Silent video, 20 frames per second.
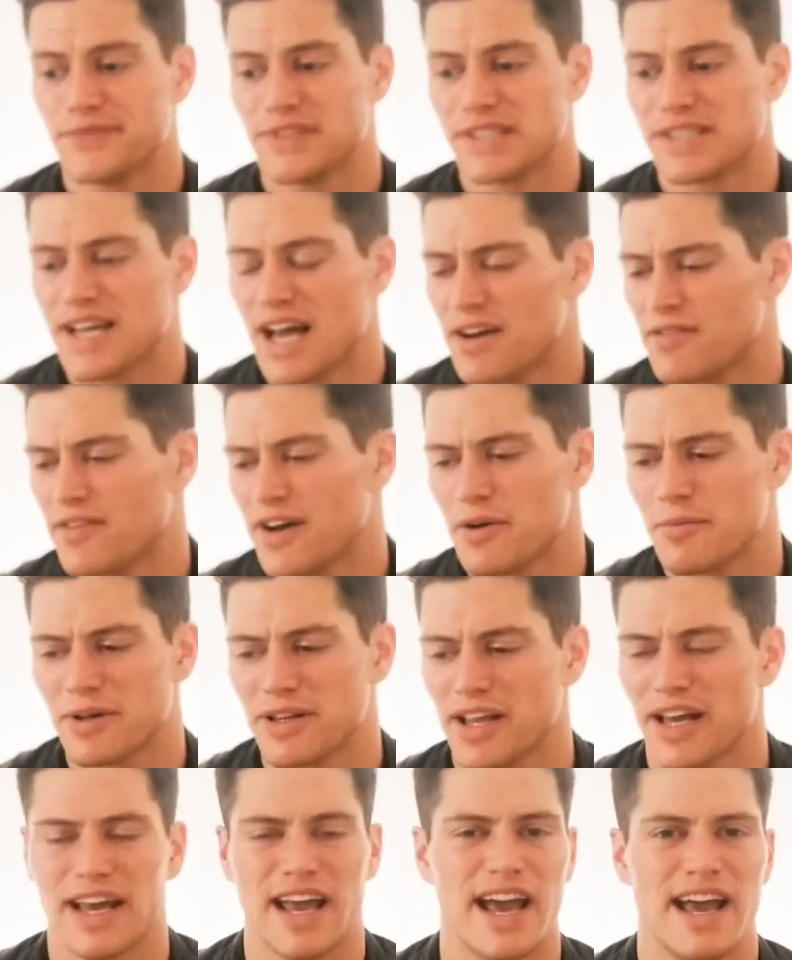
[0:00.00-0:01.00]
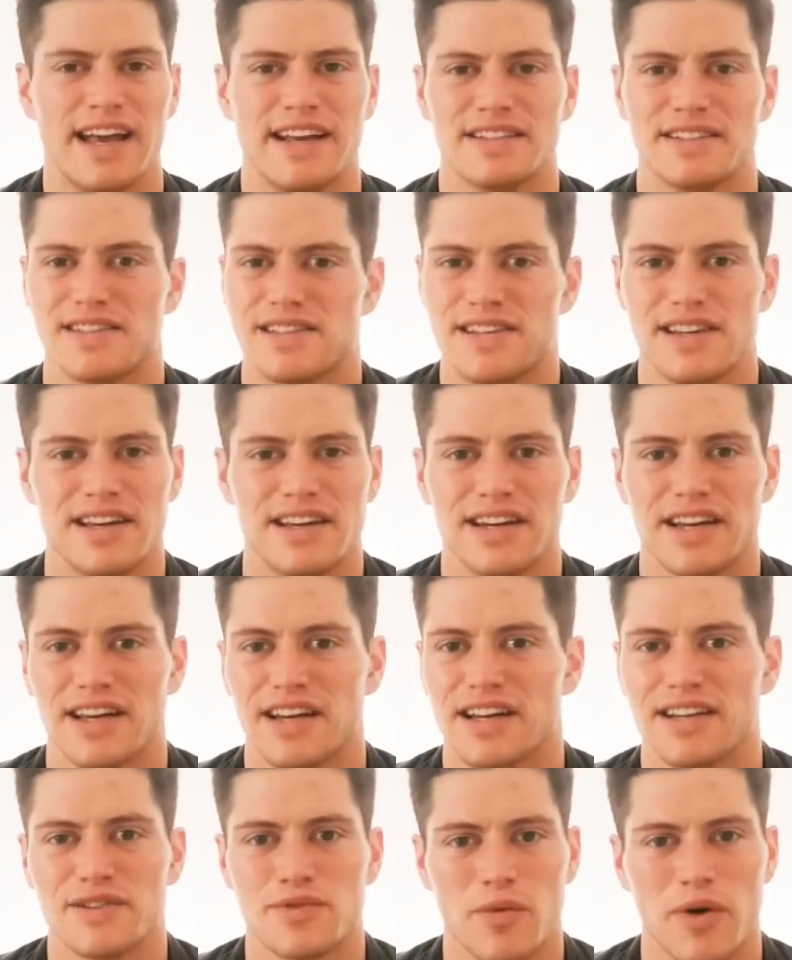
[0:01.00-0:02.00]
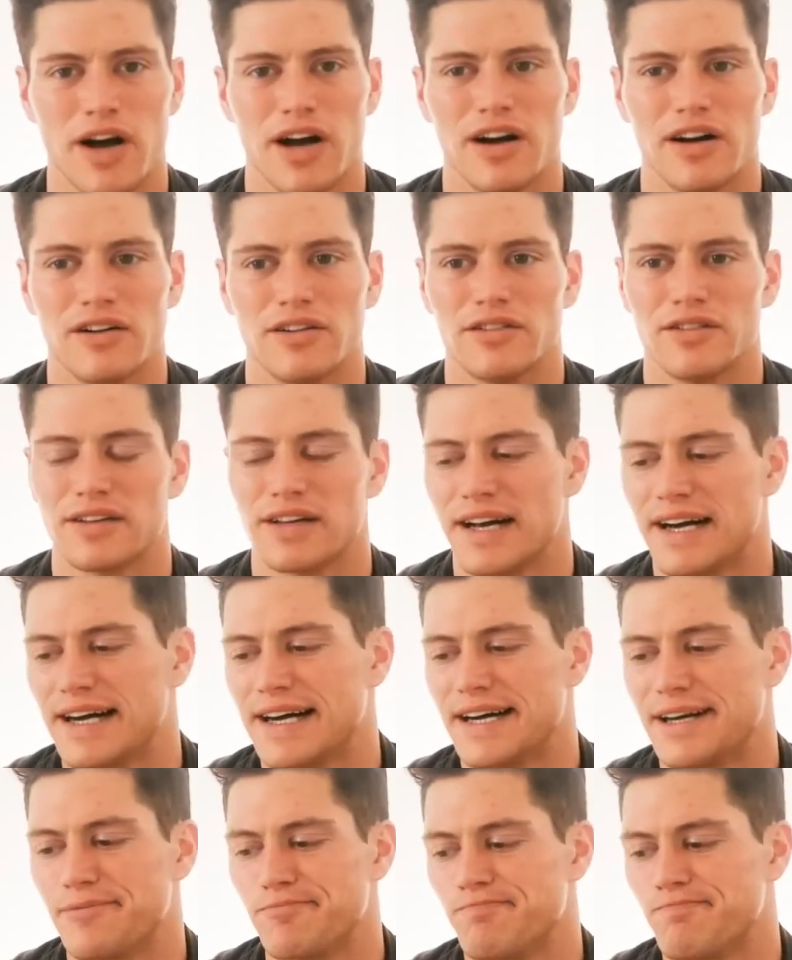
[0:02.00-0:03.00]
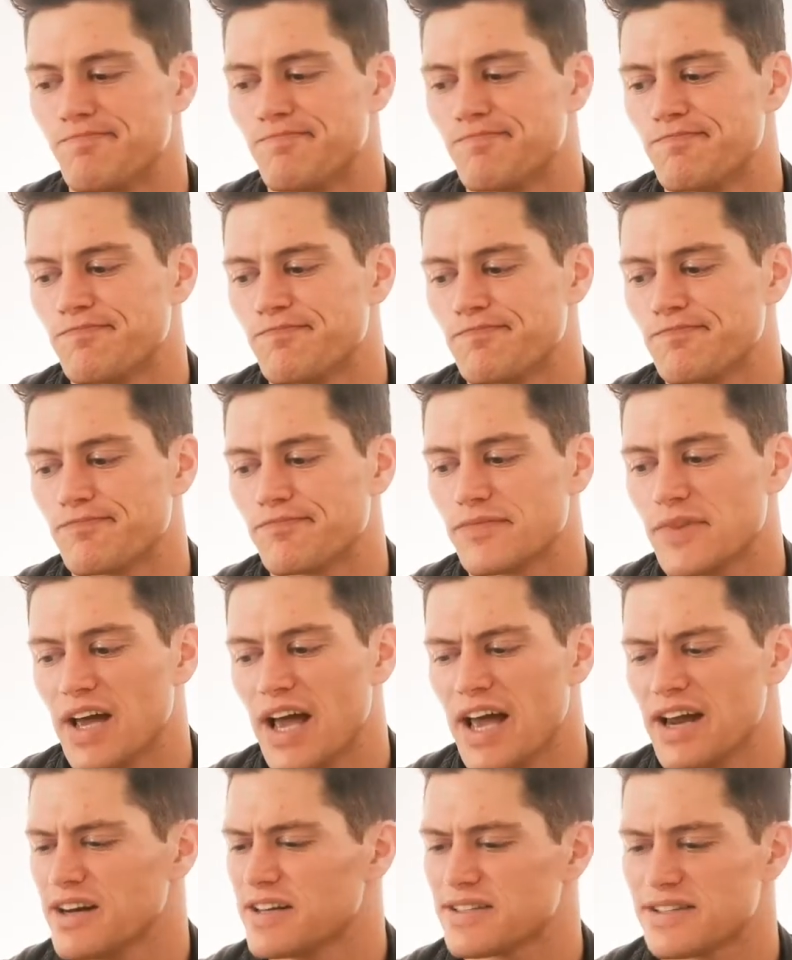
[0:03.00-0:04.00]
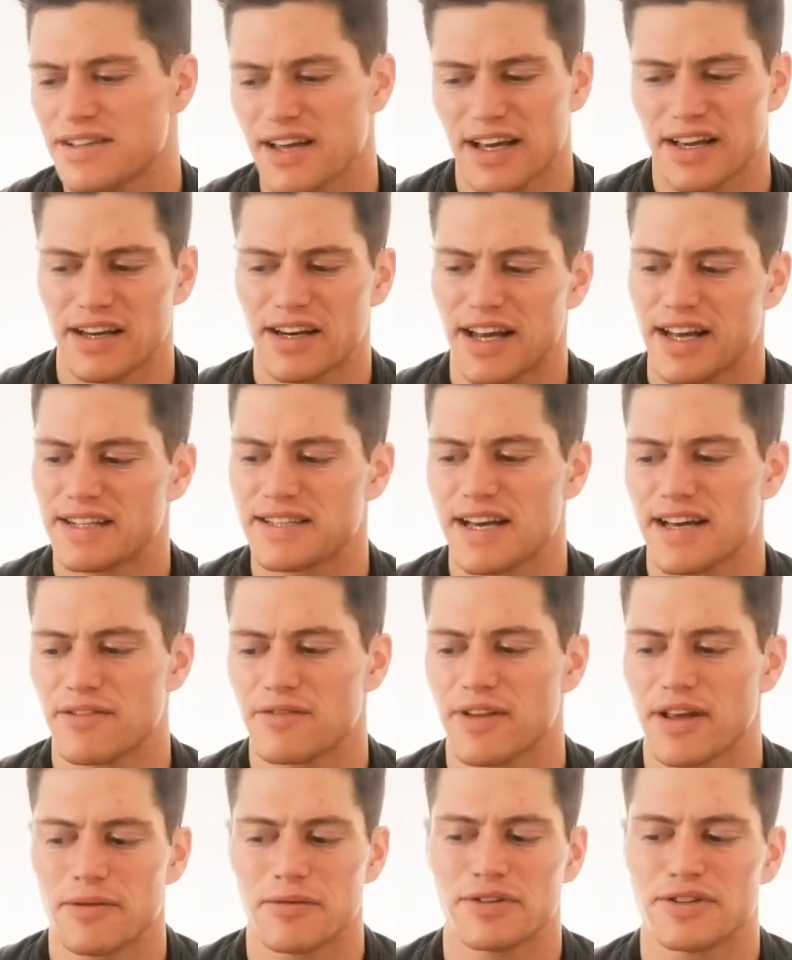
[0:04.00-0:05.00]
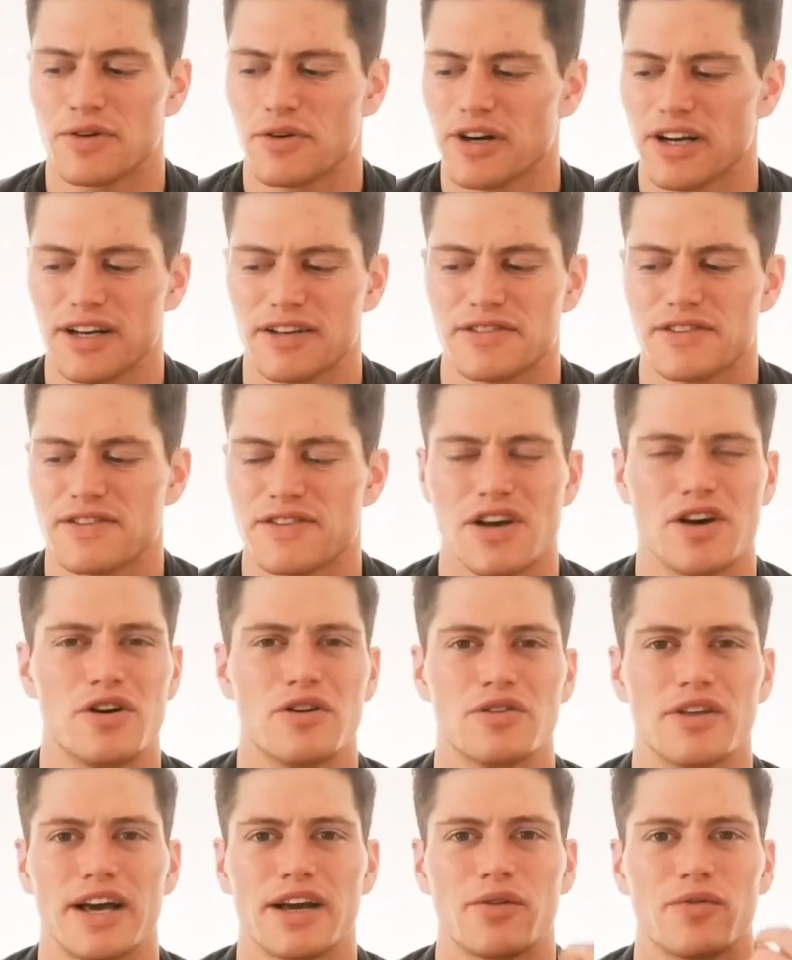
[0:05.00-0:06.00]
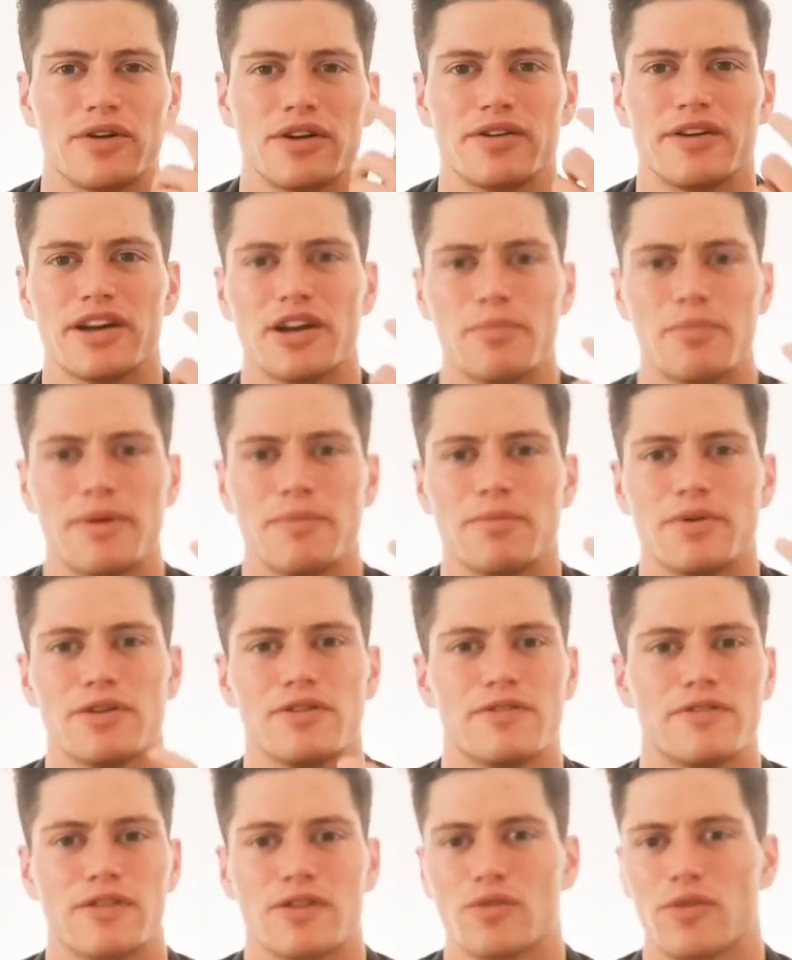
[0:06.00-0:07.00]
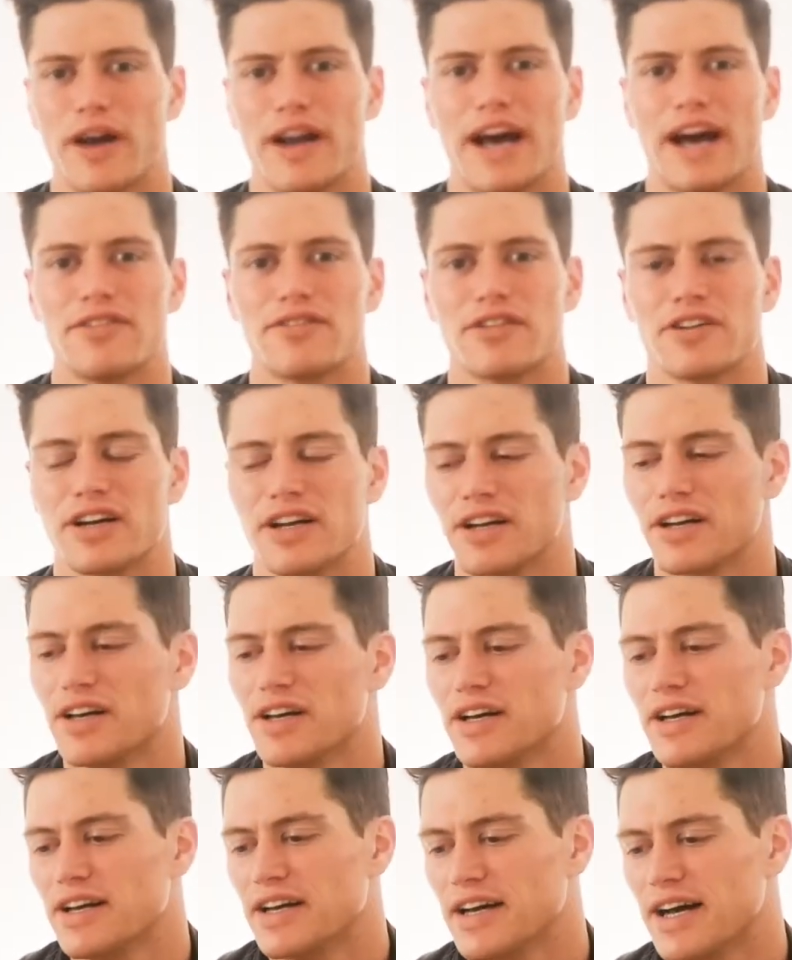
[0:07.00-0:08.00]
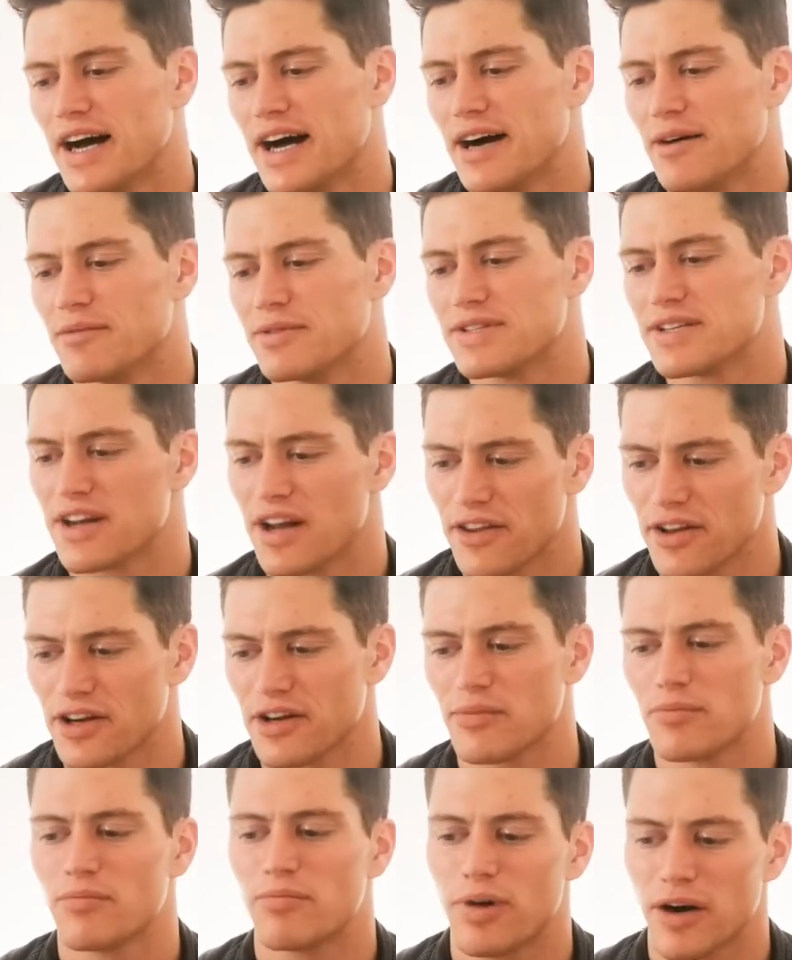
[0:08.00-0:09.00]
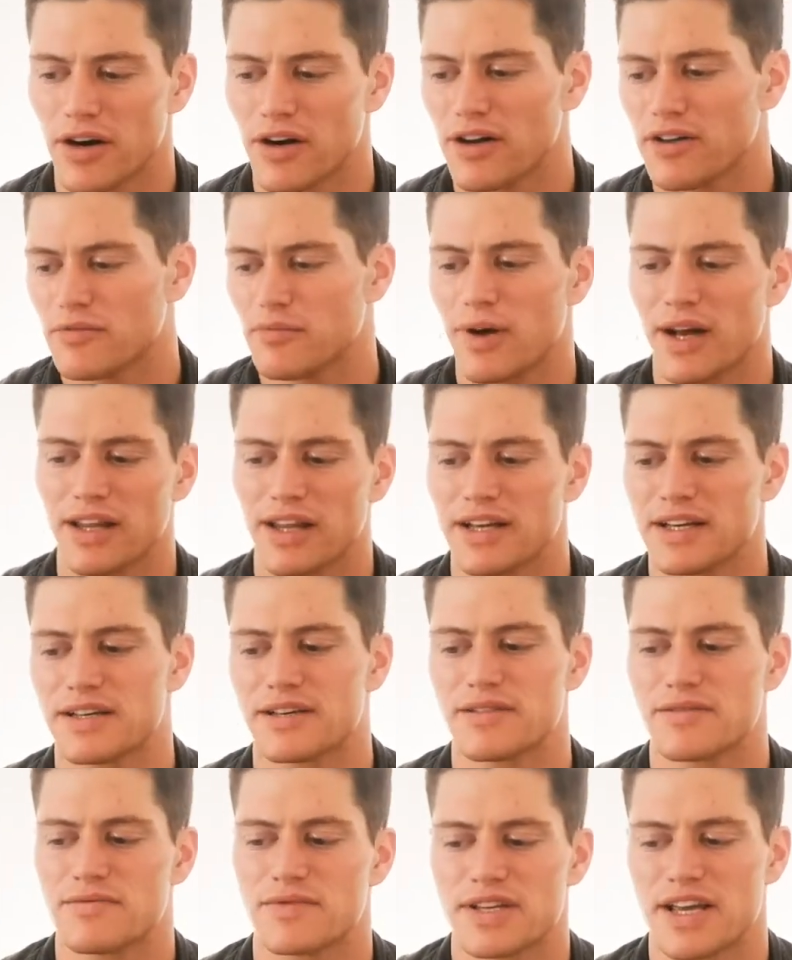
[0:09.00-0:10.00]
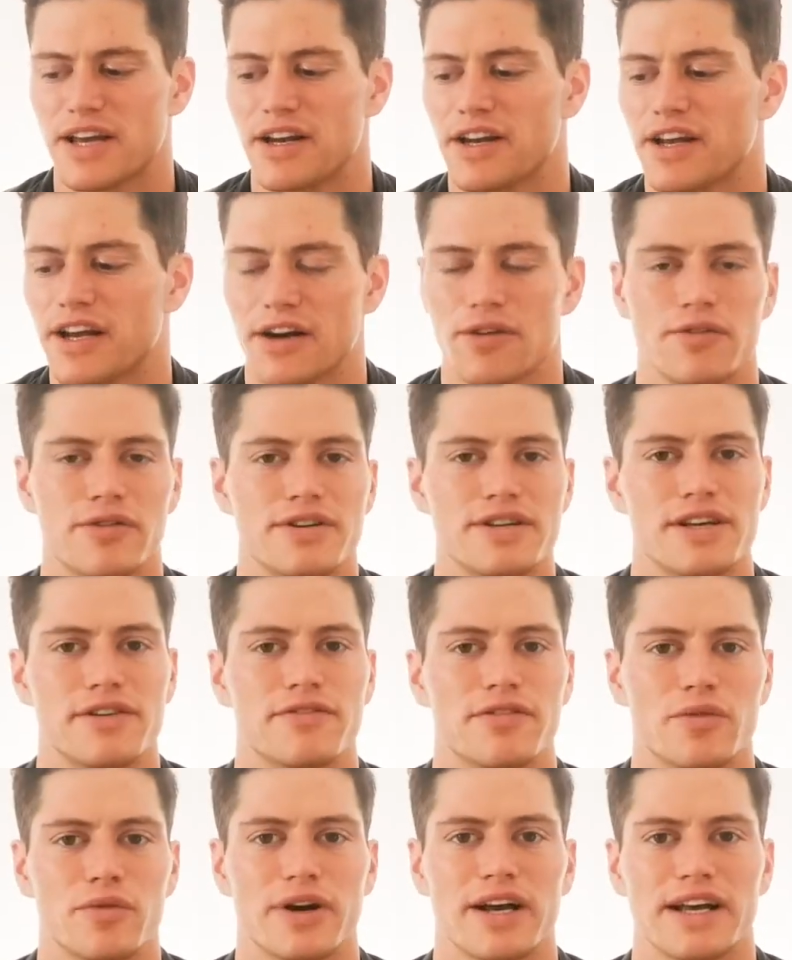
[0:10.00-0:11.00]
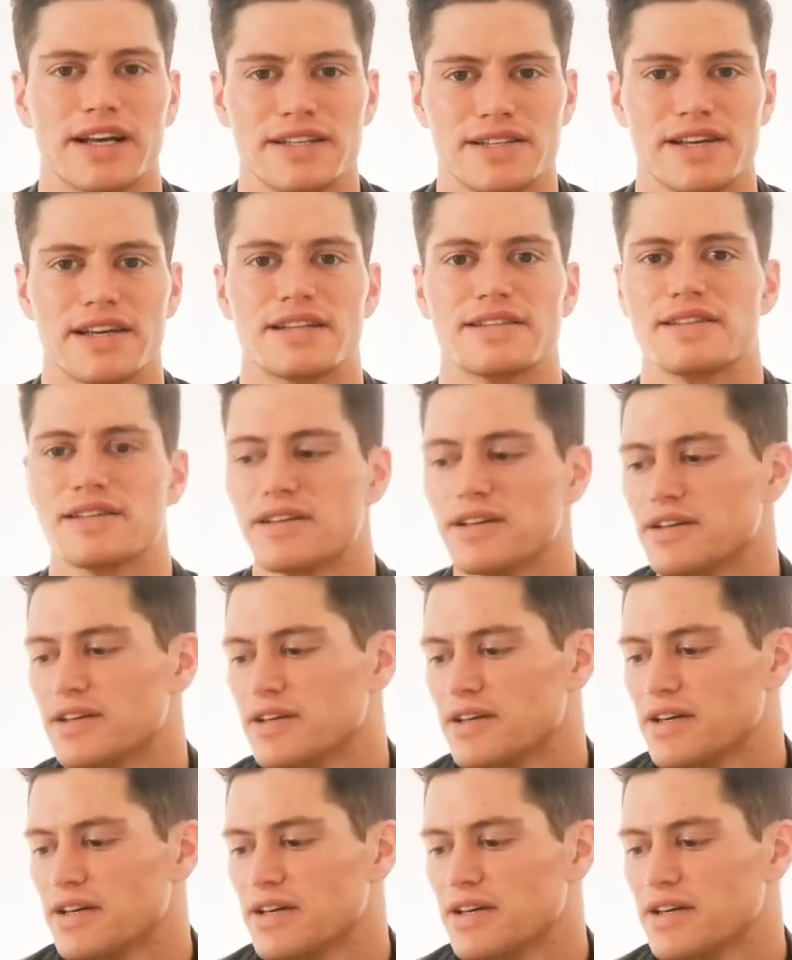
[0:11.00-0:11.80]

It's got vitamin like A and C in it as well. And it's like an anti-inflammatory. So like when you get a pimple for right after it, it's another part of my like skincare routine for when I get zits.